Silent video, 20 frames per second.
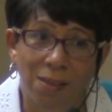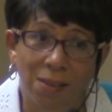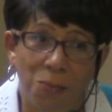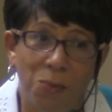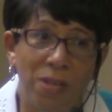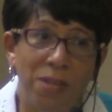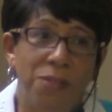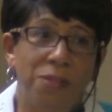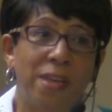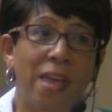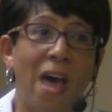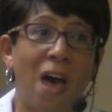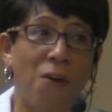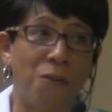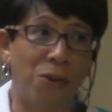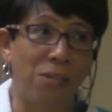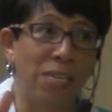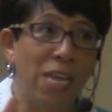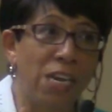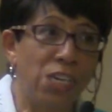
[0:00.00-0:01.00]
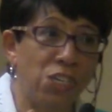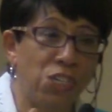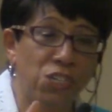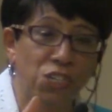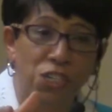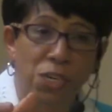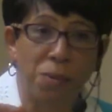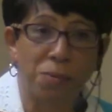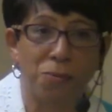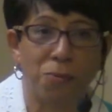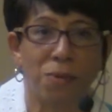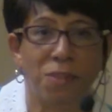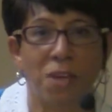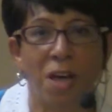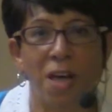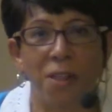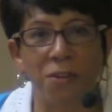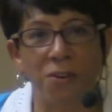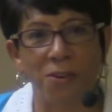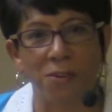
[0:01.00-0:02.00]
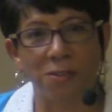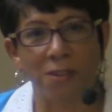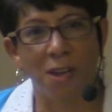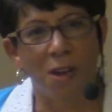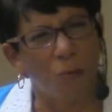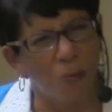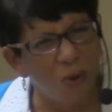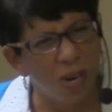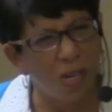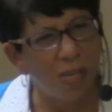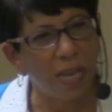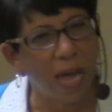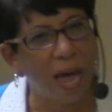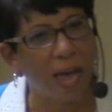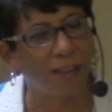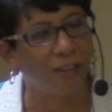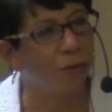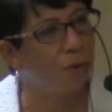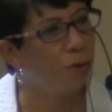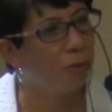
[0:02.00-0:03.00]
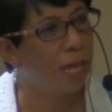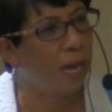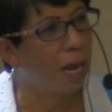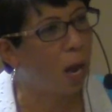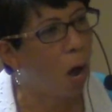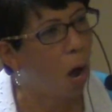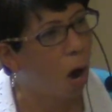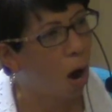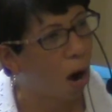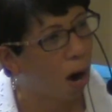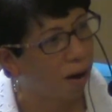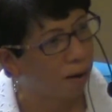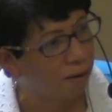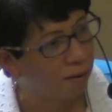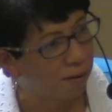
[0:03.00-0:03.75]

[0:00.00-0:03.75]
With our relationships with others, realize who they are.